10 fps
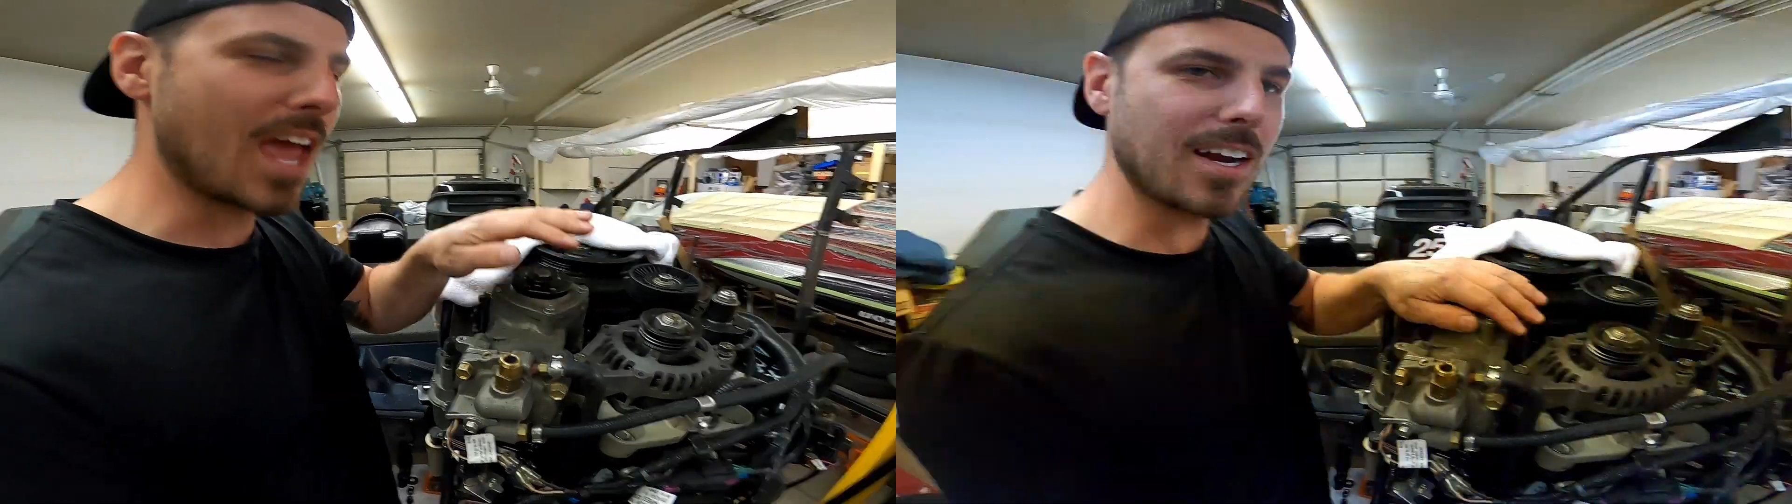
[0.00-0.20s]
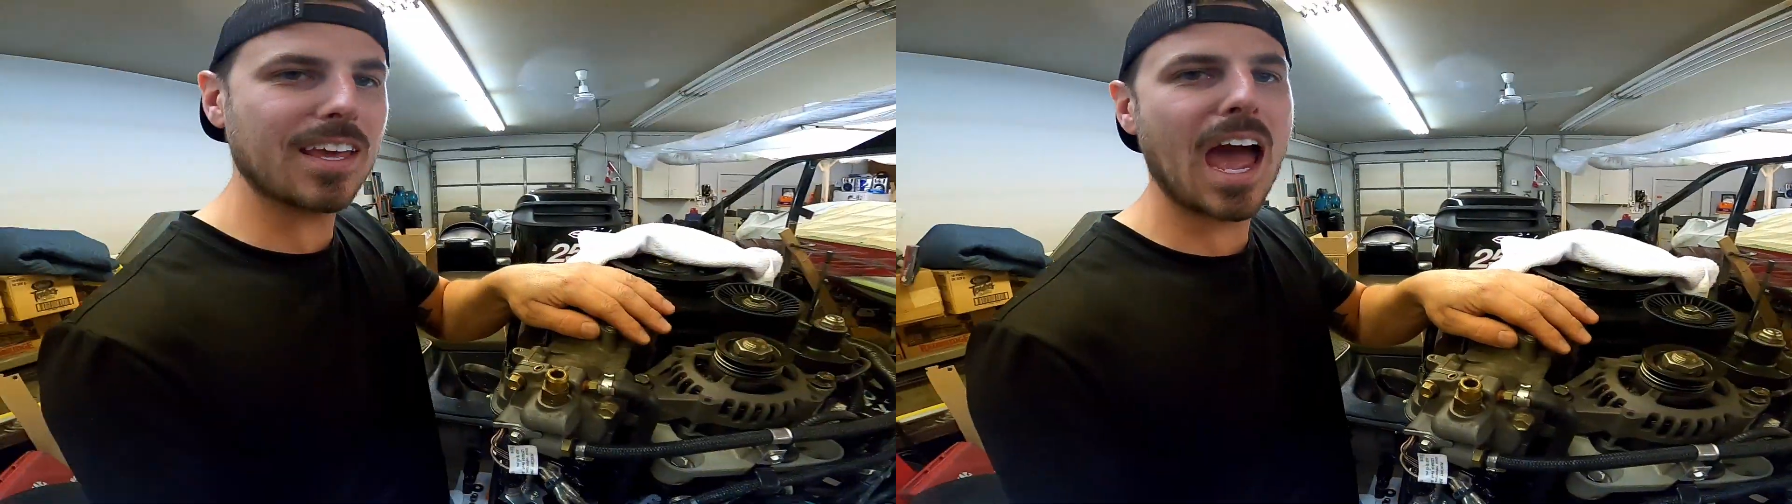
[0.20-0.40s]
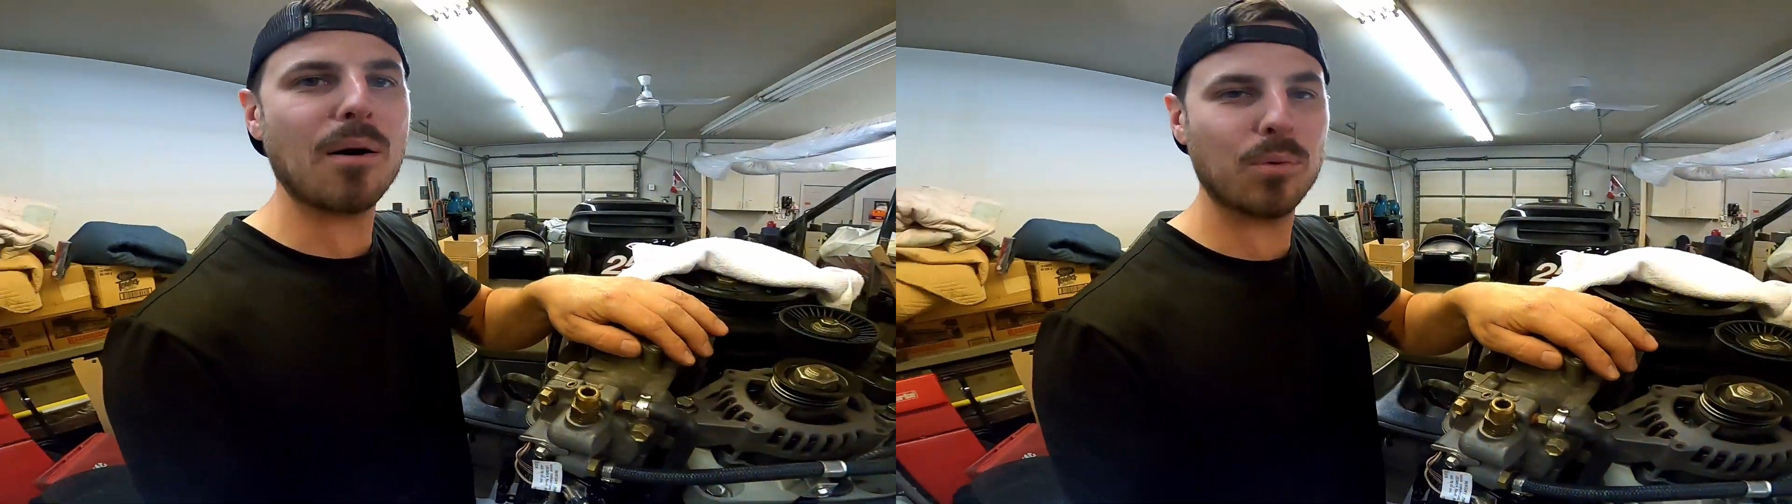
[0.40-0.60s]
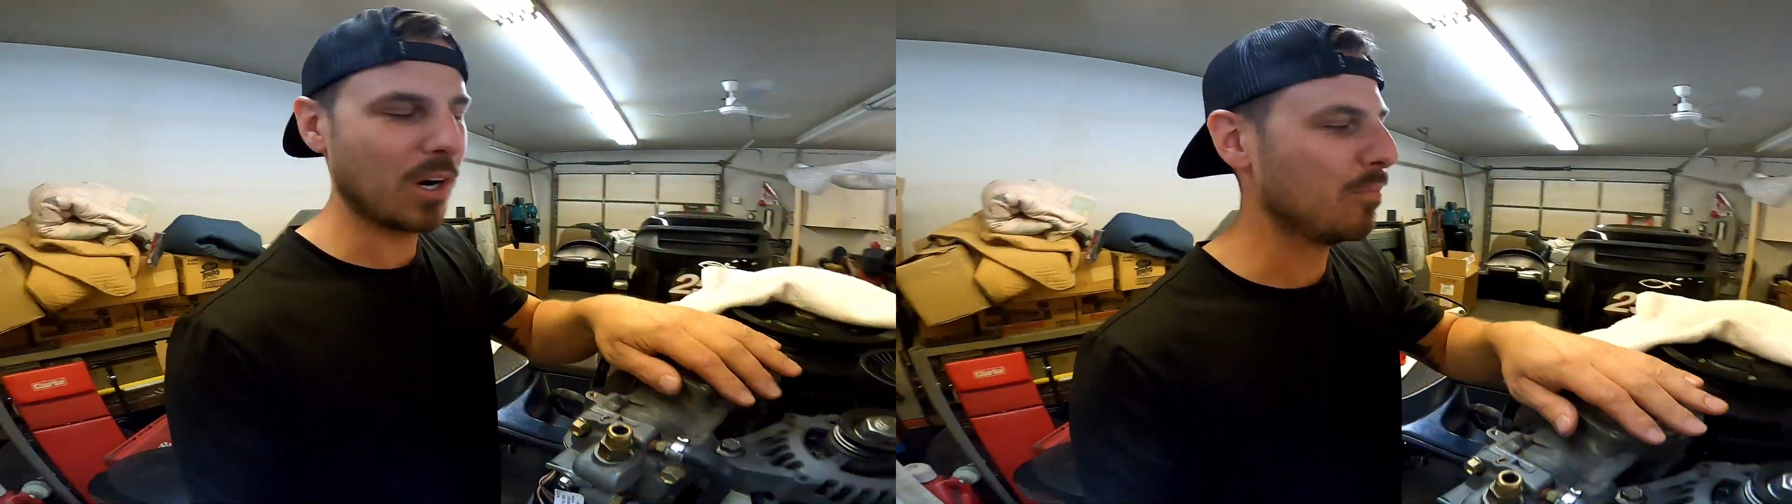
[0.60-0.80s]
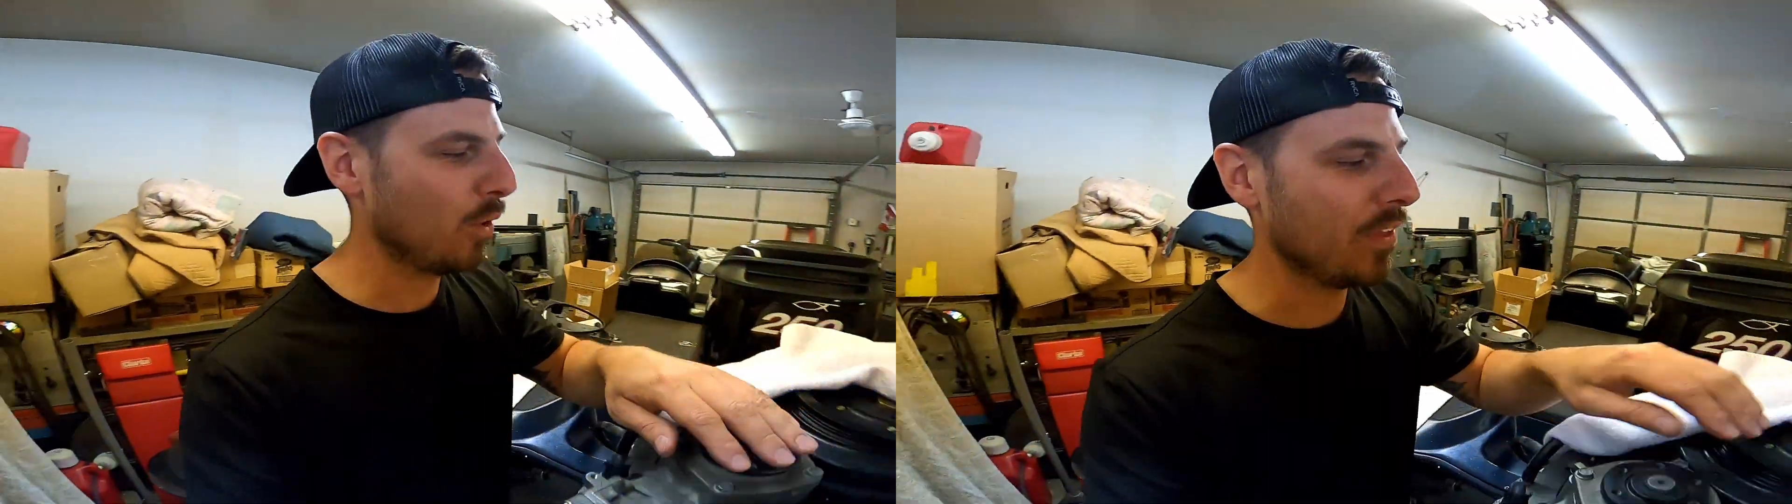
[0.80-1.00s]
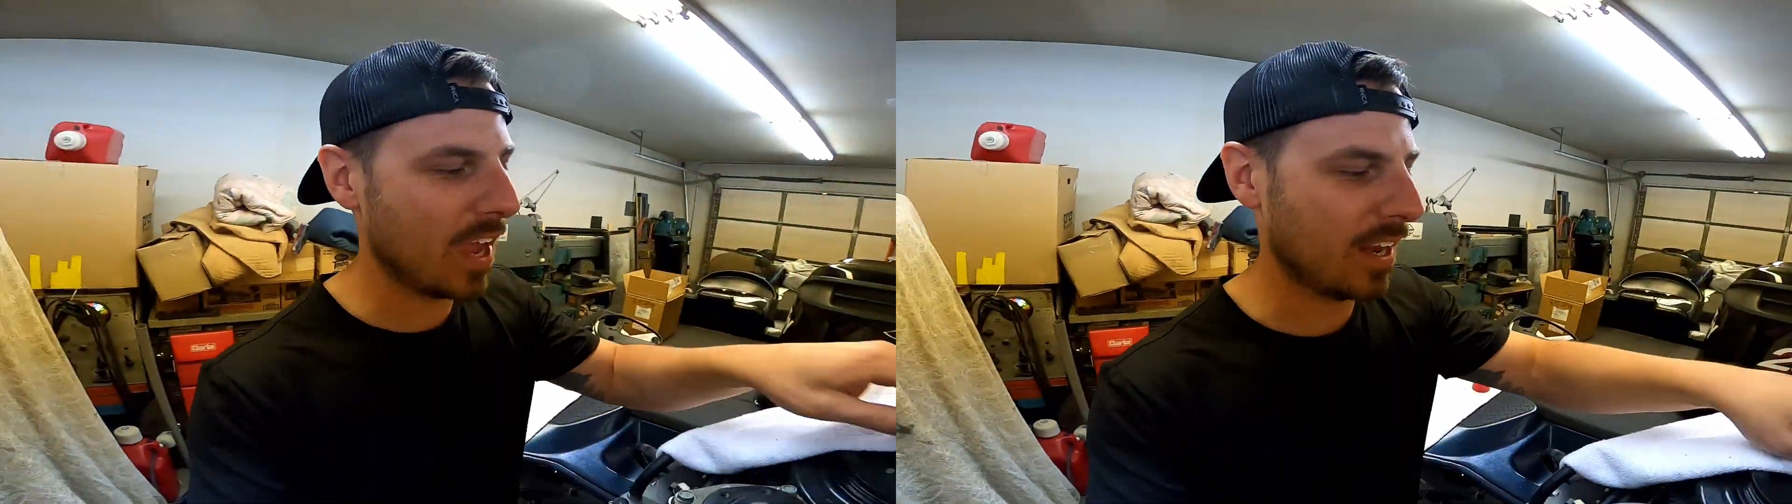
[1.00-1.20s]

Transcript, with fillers: The end cap. We're gonna pull the